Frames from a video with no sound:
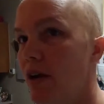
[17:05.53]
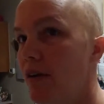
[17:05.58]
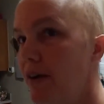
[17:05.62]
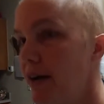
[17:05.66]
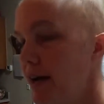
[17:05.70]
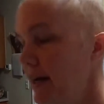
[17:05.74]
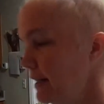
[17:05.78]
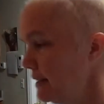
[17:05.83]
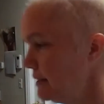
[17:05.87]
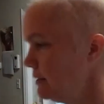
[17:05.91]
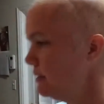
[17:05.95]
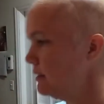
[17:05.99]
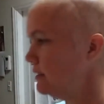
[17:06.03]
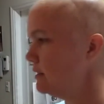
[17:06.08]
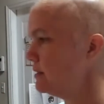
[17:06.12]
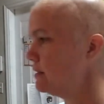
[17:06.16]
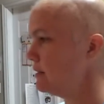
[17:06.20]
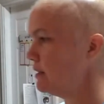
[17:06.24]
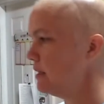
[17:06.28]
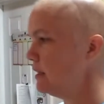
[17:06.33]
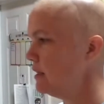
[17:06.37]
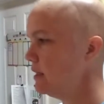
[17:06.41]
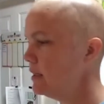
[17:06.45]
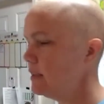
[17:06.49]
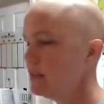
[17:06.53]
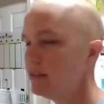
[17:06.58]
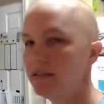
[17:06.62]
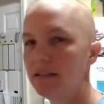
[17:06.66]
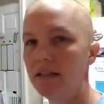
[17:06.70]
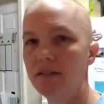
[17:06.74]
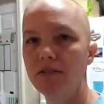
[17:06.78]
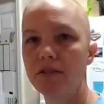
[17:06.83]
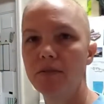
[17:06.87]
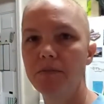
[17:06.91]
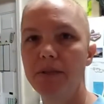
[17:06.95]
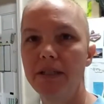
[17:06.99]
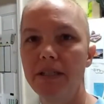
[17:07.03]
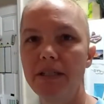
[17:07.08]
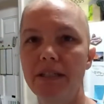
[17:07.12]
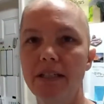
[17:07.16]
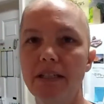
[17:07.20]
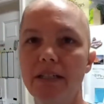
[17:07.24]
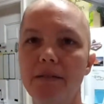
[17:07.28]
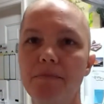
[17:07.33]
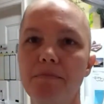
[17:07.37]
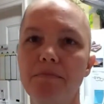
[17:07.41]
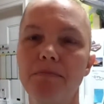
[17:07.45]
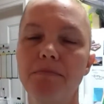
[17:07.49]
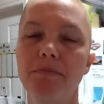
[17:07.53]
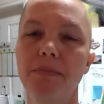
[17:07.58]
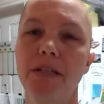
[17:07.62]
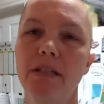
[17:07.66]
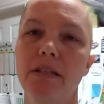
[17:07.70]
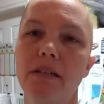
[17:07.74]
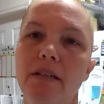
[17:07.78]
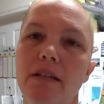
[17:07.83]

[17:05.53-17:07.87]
Alright, it's like 7 p.m.